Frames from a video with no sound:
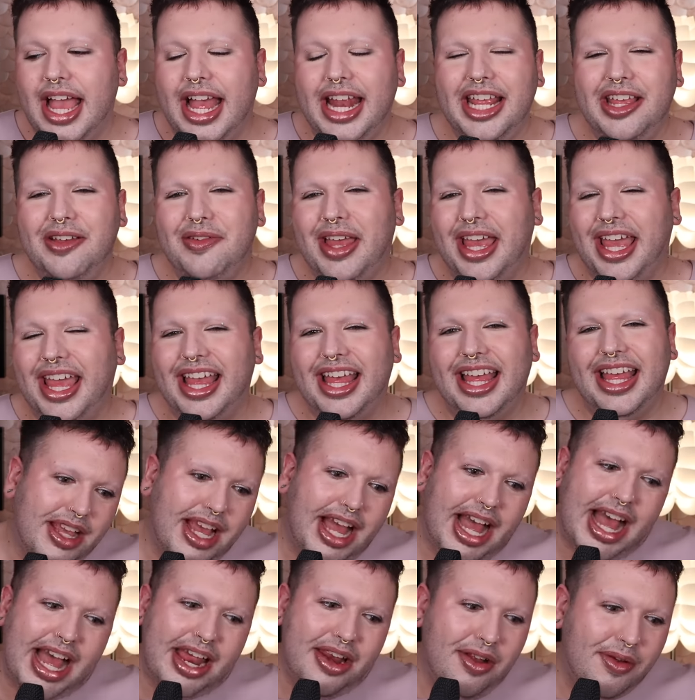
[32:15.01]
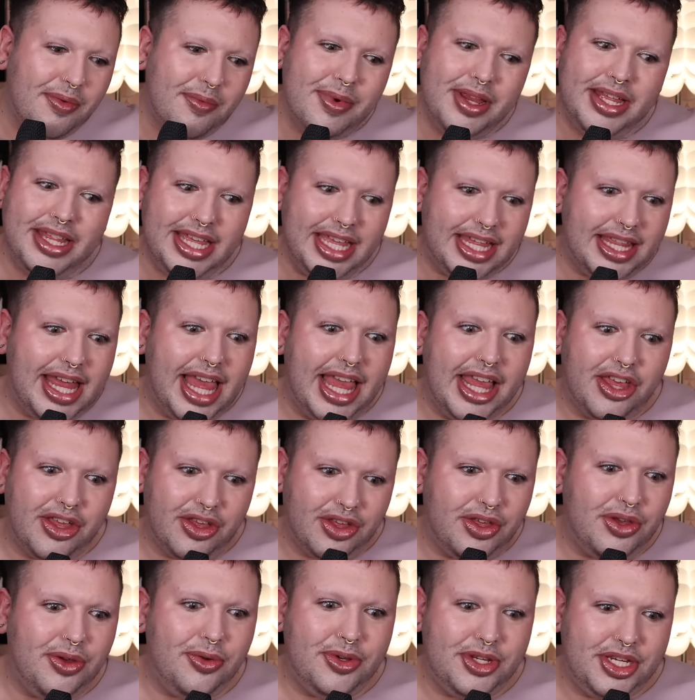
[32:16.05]
Anyway, I don't really like
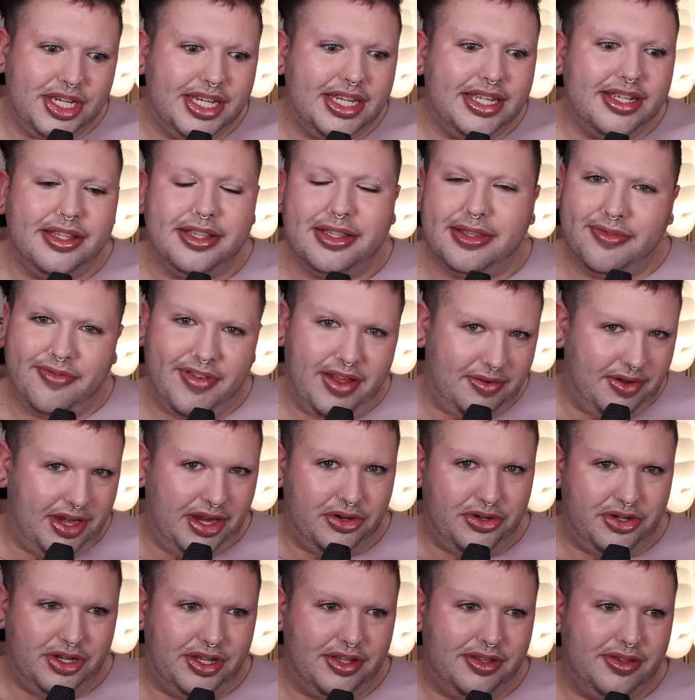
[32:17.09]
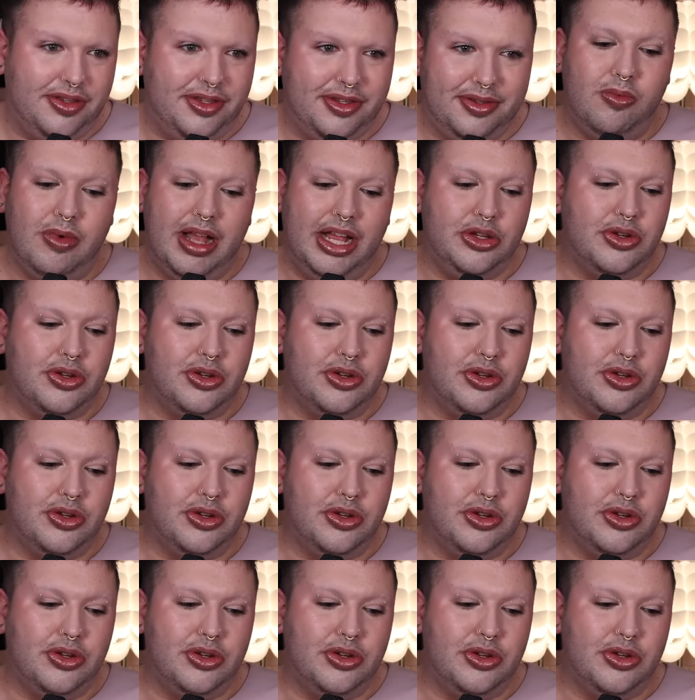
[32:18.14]
Gucci's foundations.